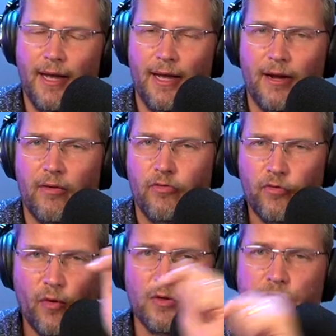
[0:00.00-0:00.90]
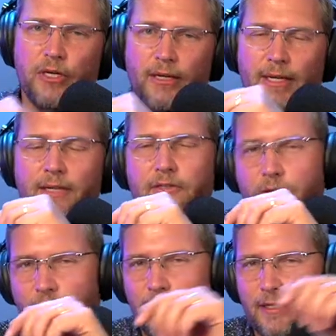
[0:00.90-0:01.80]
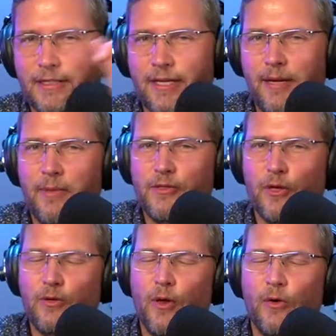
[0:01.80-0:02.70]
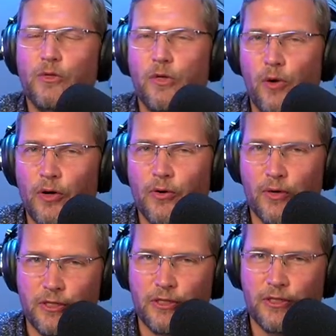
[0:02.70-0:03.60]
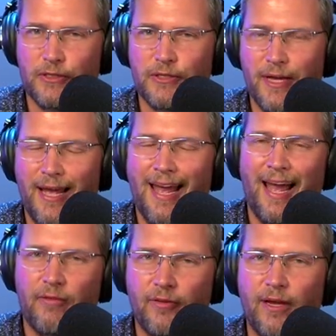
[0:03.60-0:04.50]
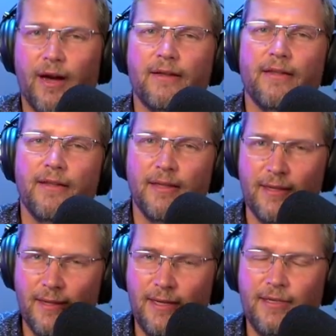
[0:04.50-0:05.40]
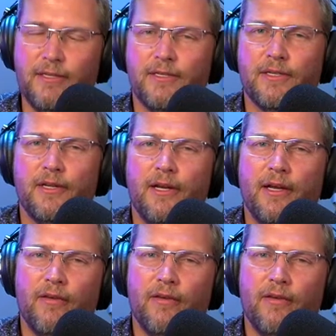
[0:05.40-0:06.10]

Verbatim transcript: and unfortunately, it's going to seem as though those who are Christians have got the least